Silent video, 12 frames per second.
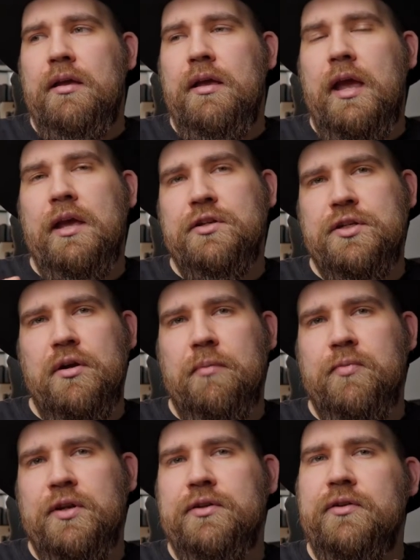Edge
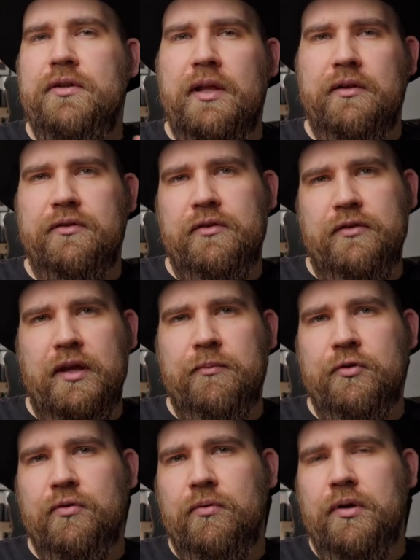sharpness tells the same
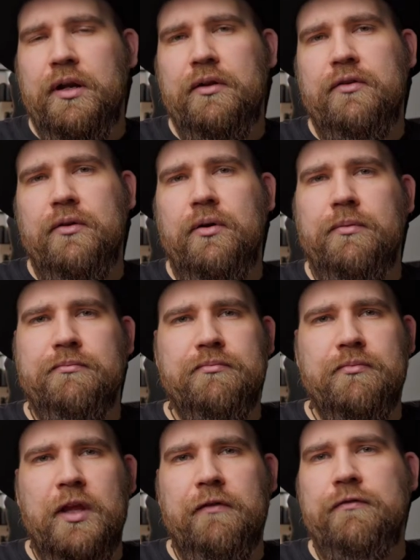story, so
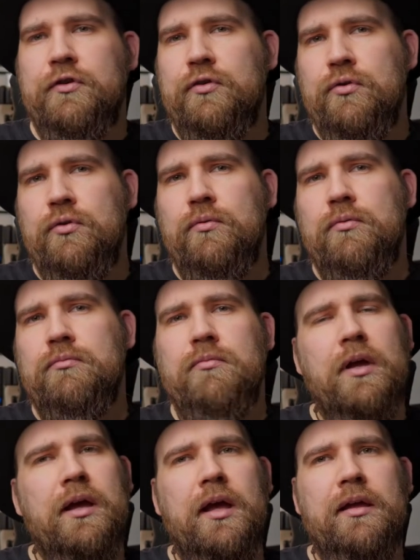f2,
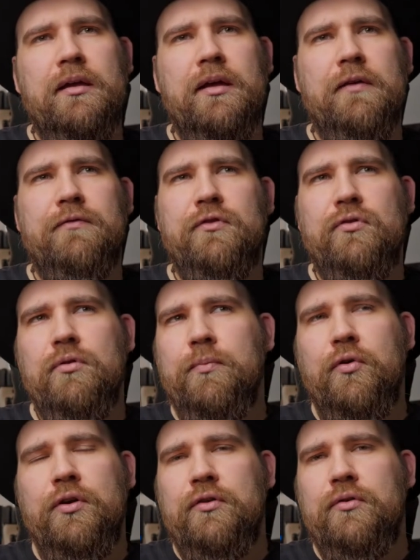
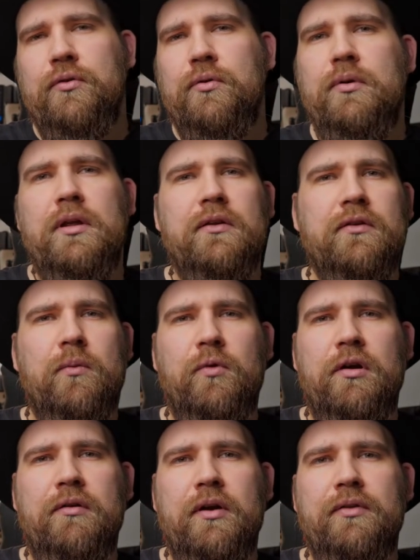f2.2,
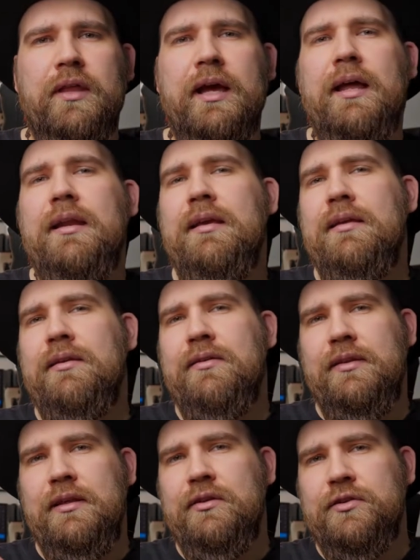somewhere around that is
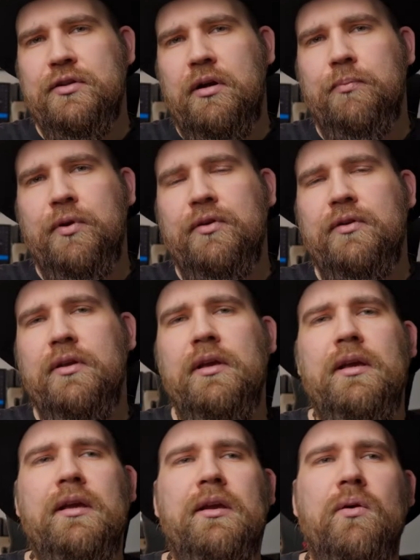the sharpest.
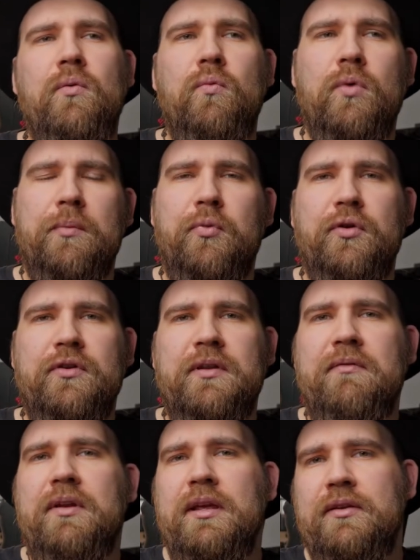
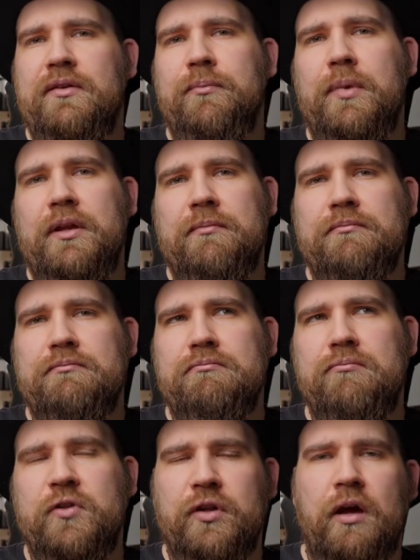1.7 is a bit
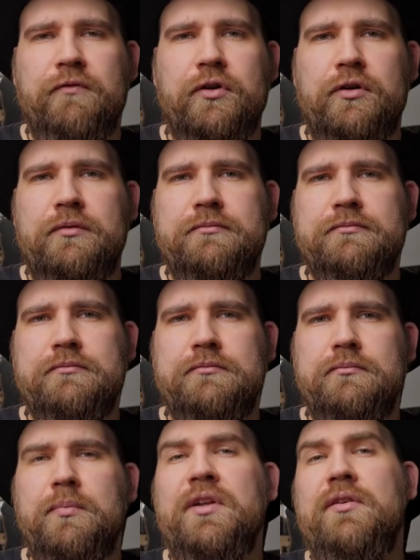softer,
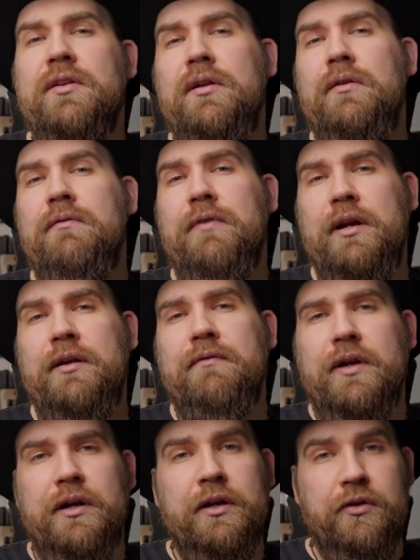but still very,
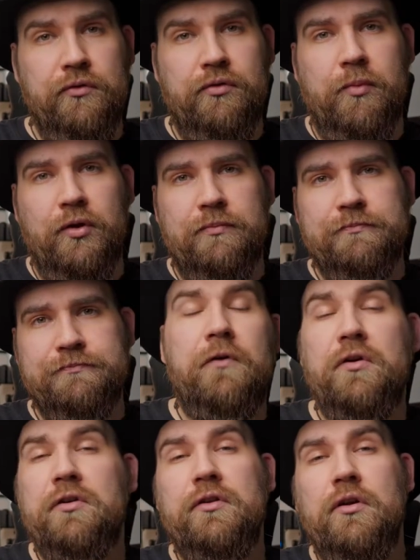very usable.
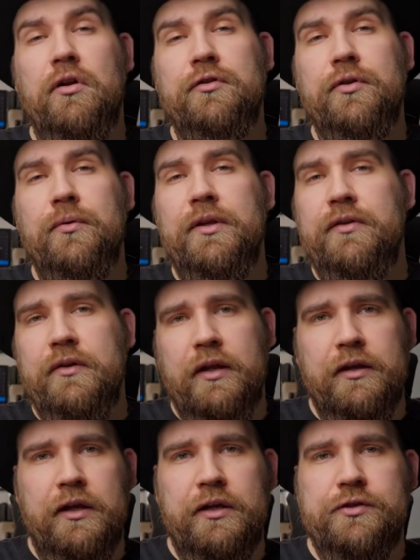Focusing also isn't
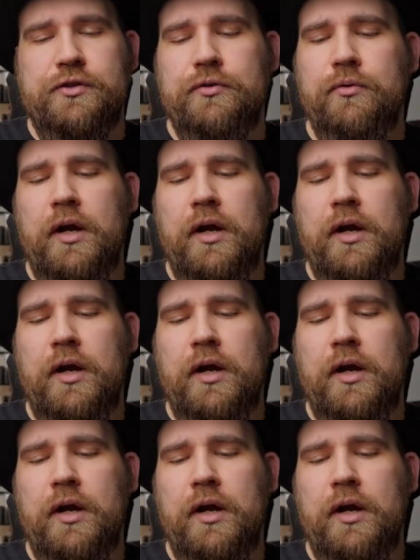an issue.